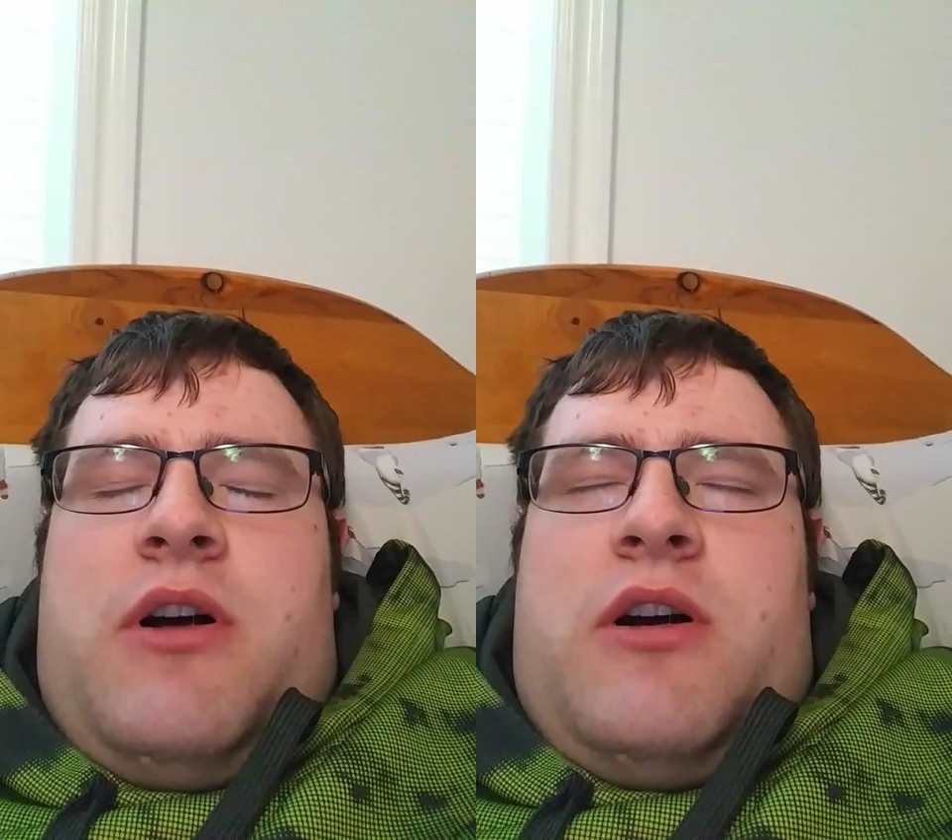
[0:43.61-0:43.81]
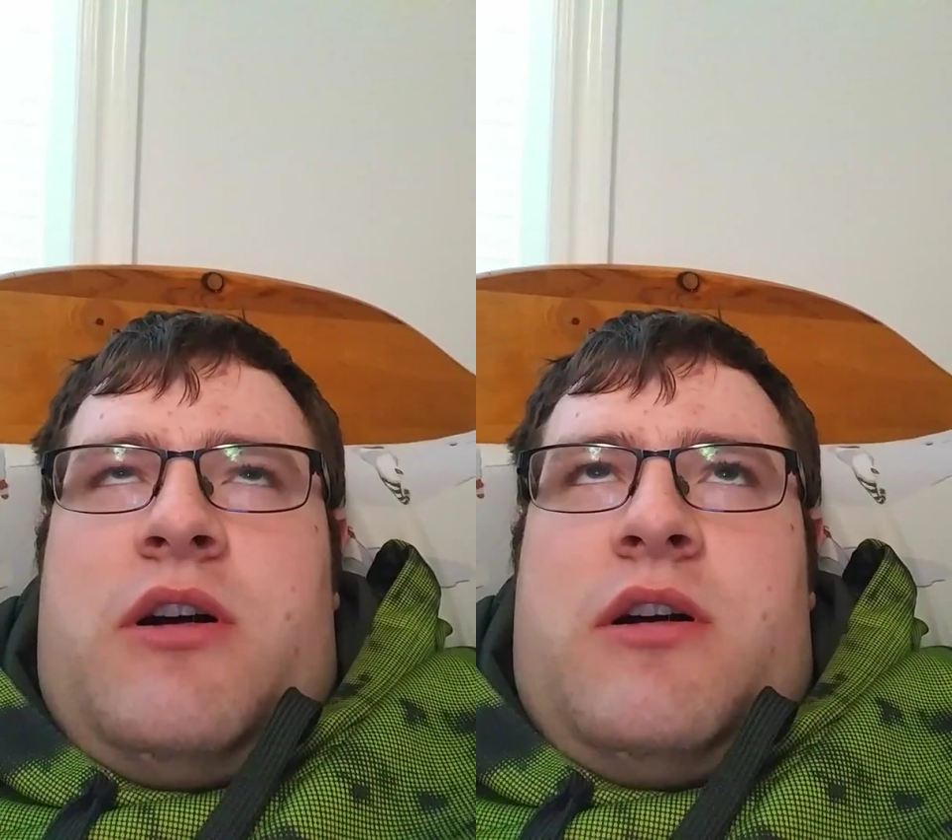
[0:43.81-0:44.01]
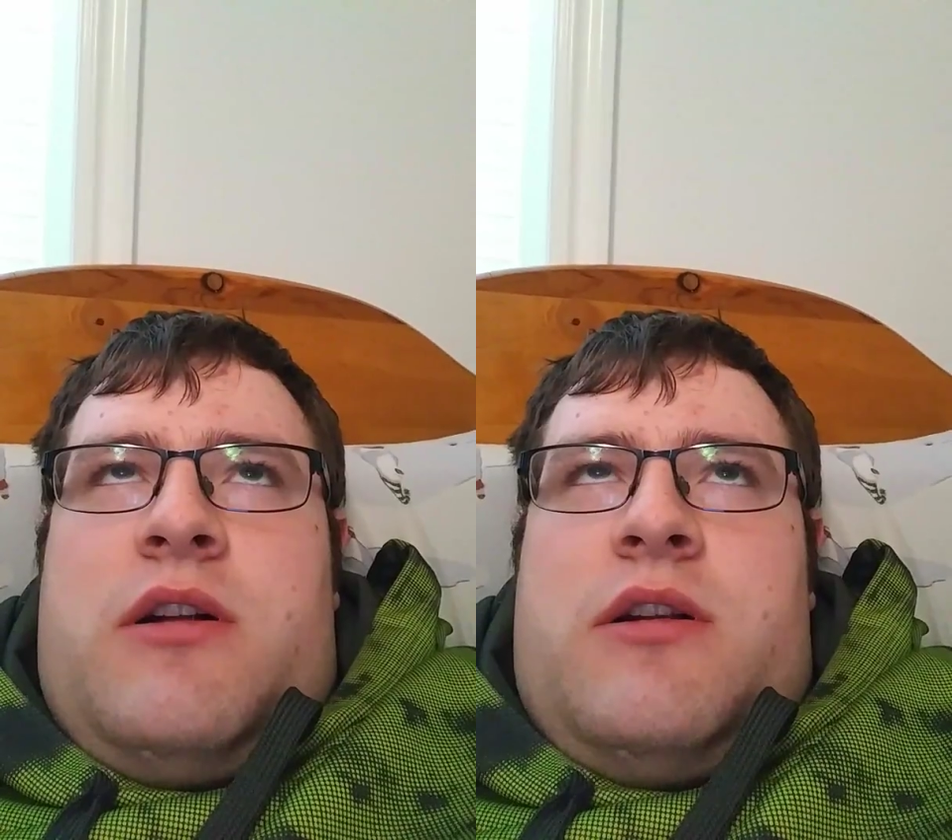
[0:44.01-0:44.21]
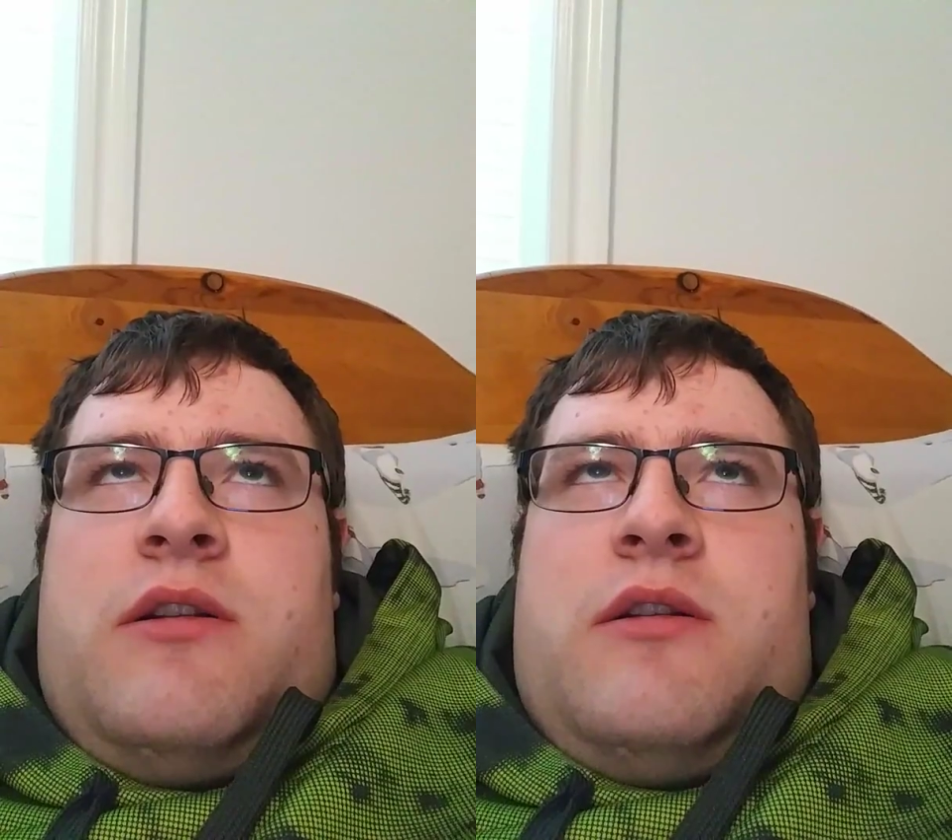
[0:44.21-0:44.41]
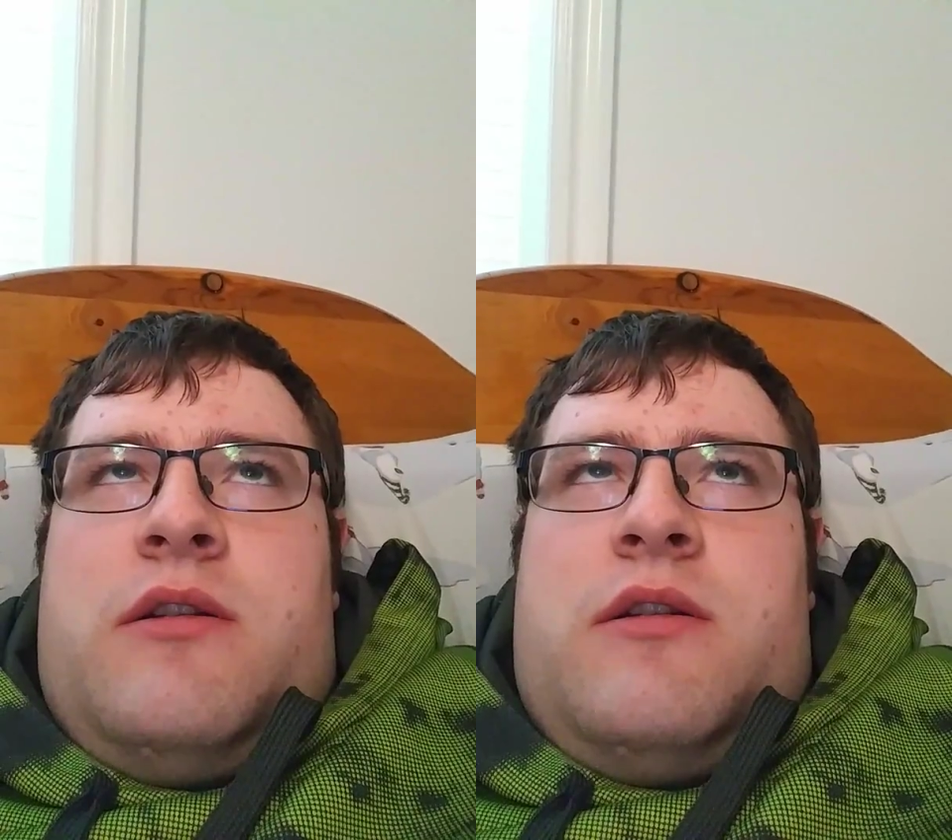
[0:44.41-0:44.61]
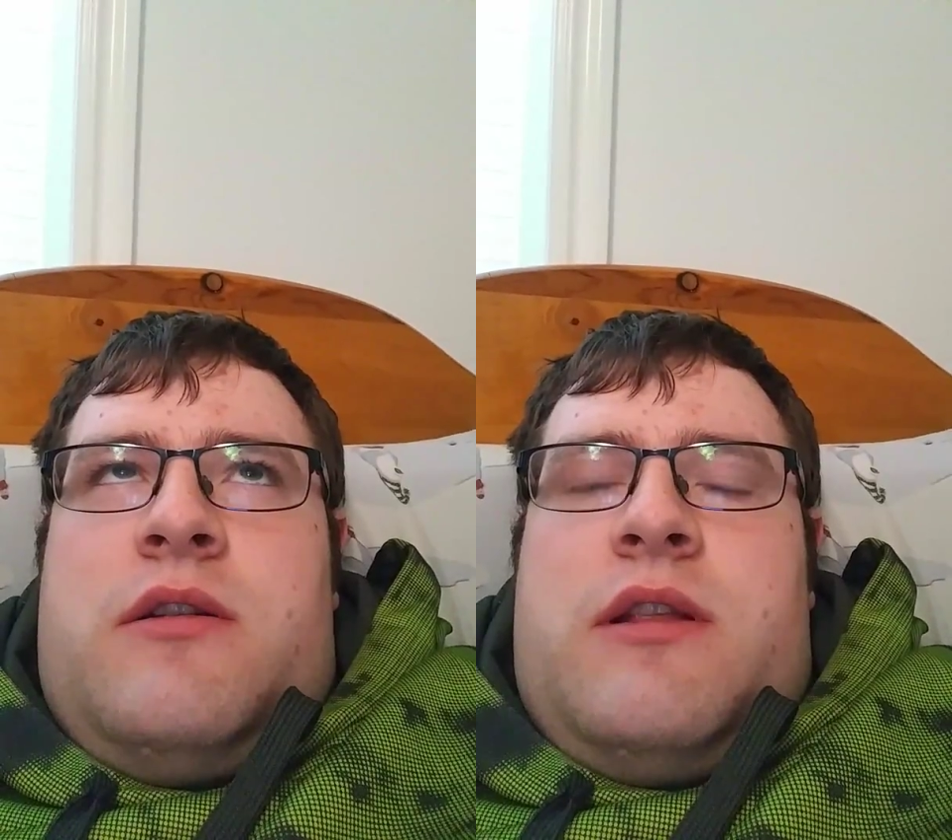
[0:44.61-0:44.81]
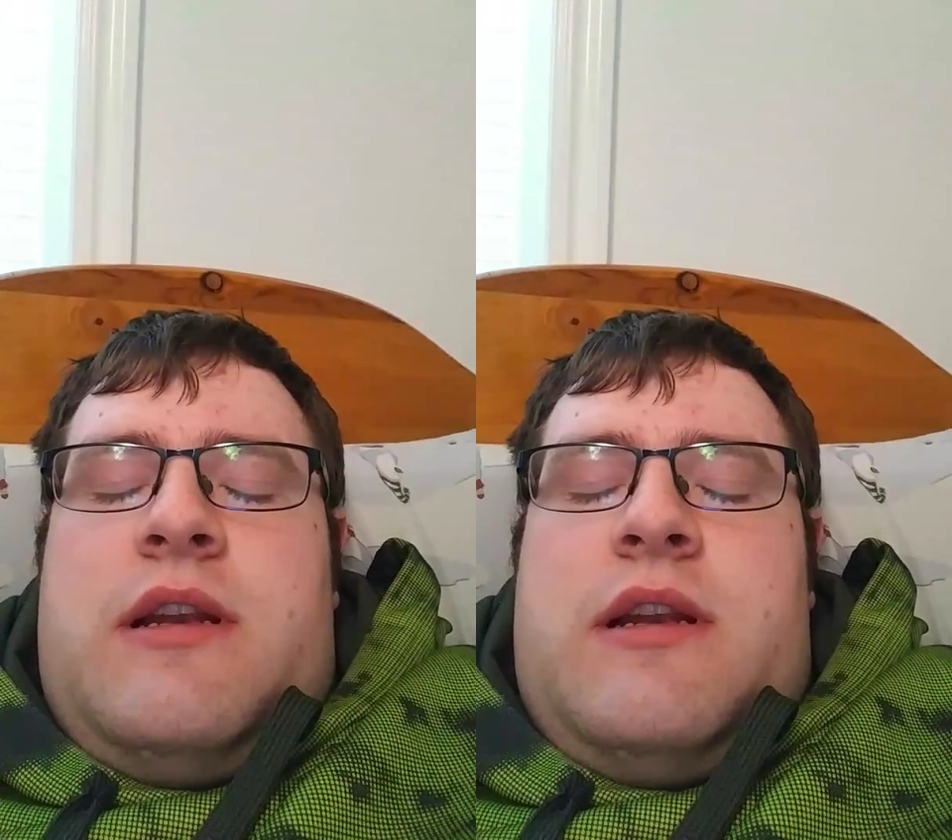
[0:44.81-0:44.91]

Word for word: on